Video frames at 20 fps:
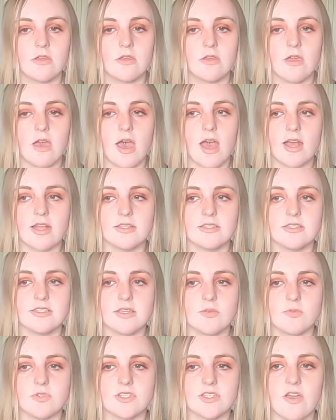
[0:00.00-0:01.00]
And it
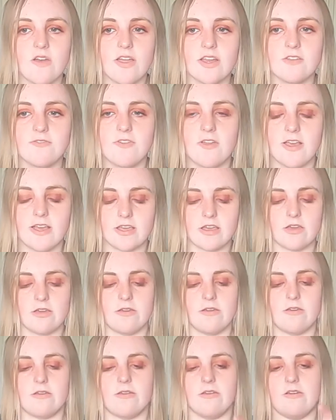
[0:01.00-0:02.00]
was kind of like
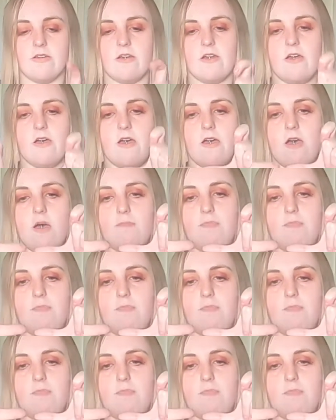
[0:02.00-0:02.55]
a